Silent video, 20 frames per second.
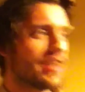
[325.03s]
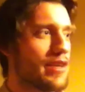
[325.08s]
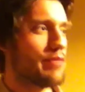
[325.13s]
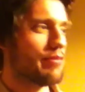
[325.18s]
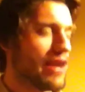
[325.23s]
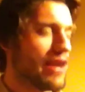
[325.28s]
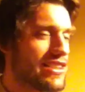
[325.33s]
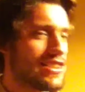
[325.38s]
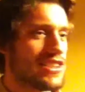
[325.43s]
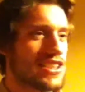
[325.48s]

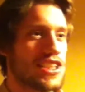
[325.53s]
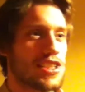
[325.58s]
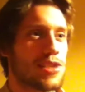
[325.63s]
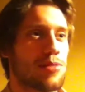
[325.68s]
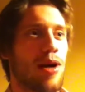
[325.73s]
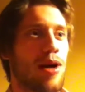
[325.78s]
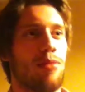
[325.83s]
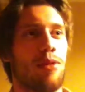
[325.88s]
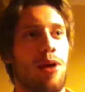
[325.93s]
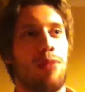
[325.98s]
messages
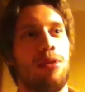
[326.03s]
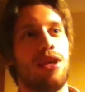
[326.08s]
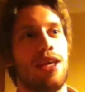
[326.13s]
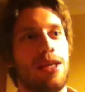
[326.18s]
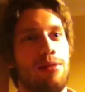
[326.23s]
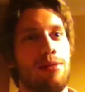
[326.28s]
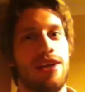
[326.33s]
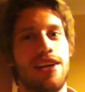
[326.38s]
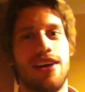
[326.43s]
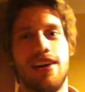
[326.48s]
about my
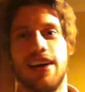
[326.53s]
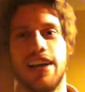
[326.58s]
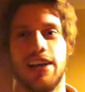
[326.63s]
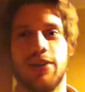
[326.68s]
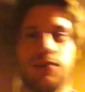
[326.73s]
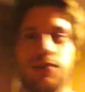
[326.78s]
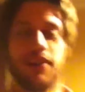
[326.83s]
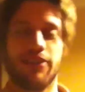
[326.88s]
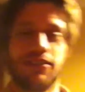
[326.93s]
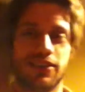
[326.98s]
PPI or
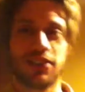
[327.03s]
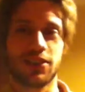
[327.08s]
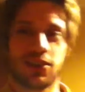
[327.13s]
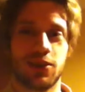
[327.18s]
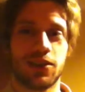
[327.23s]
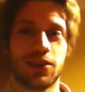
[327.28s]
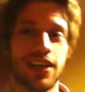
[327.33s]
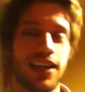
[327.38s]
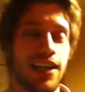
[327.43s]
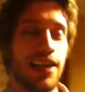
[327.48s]
whatever it's called.